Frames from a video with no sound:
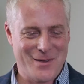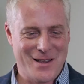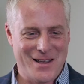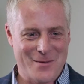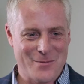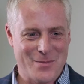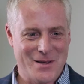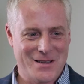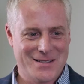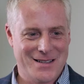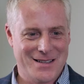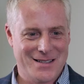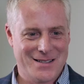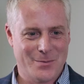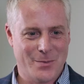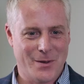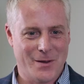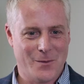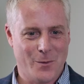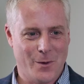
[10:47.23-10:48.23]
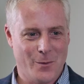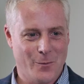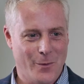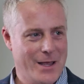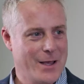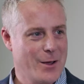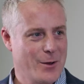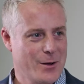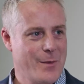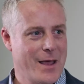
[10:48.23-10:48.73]
being in business. But when
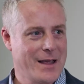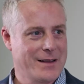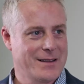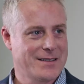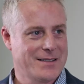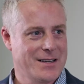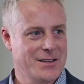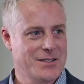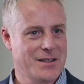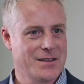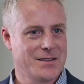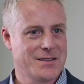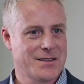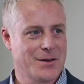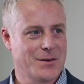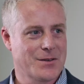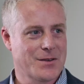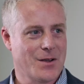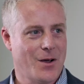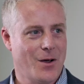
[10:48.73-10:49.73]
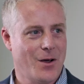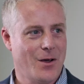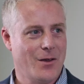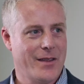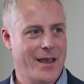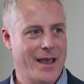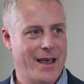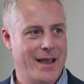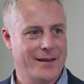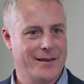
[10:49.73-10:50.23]
we go to make decisions, there's all
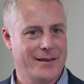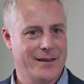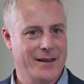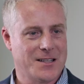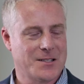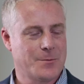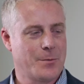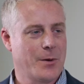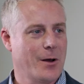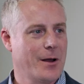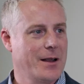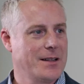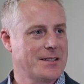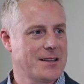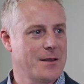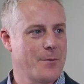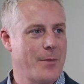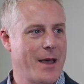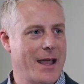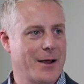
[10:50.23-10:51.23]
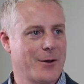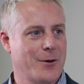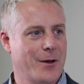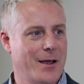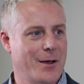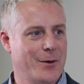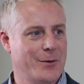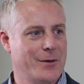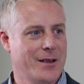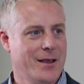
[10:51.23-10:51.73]
that experience in the
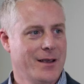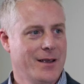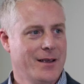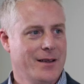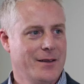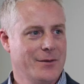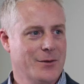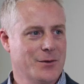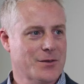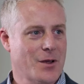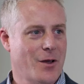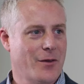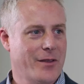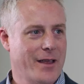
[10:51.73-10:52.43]
background, and there's all